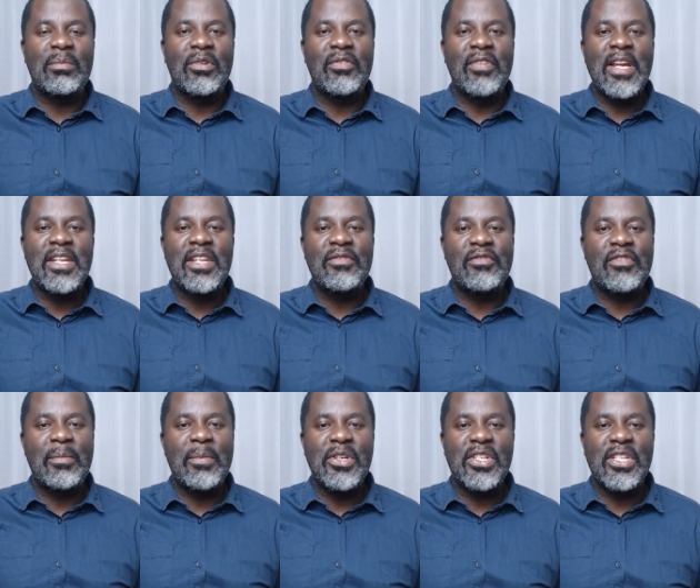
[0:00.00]
provide
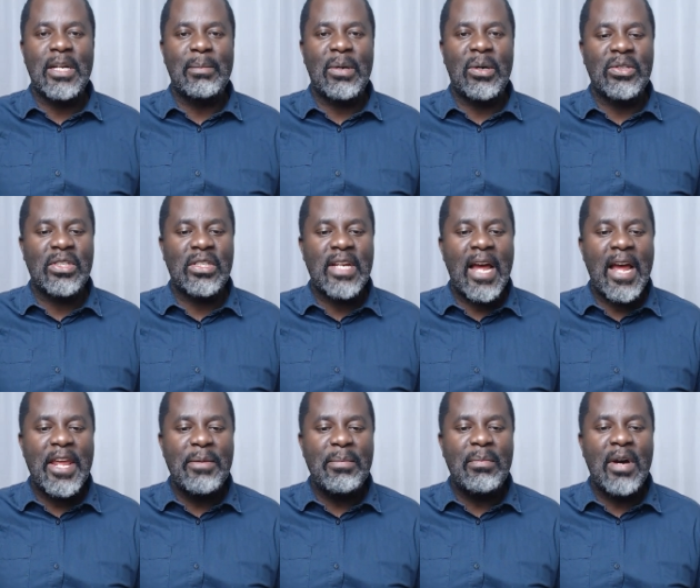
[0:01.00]
information about
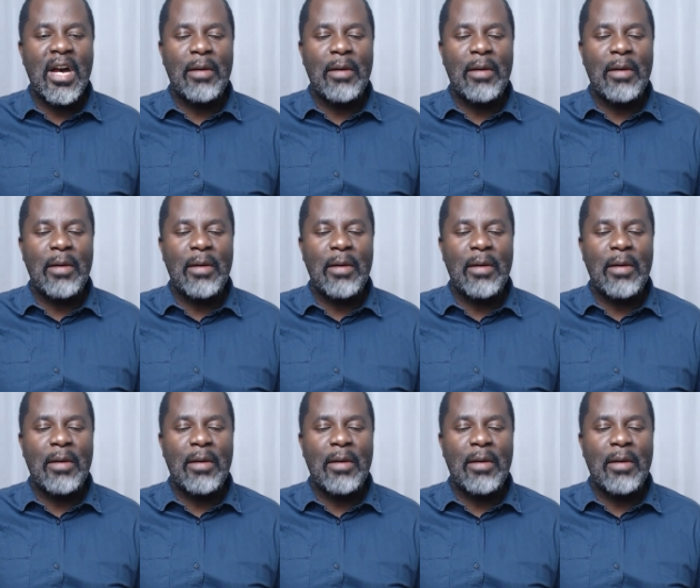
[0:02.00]
time,